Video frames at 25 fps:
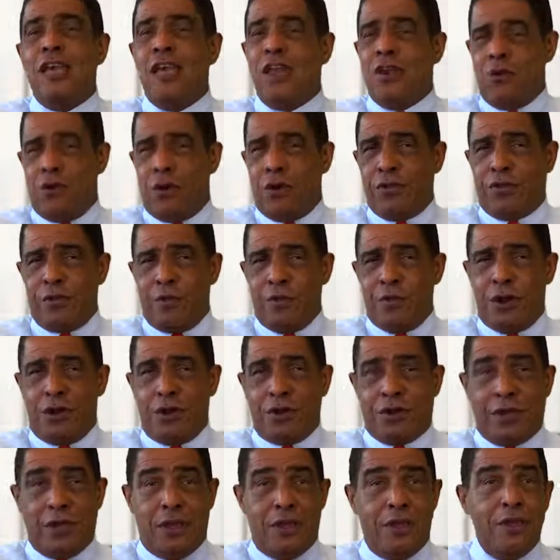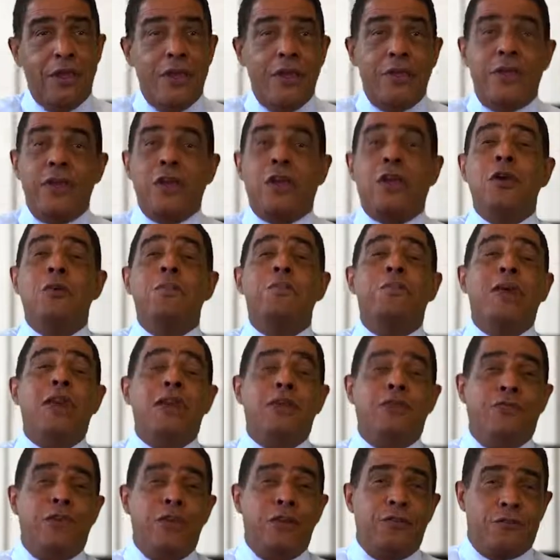in North America that could
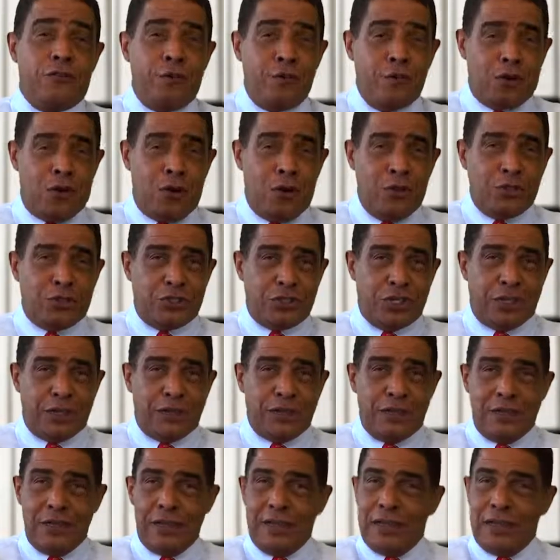benefit from coaching.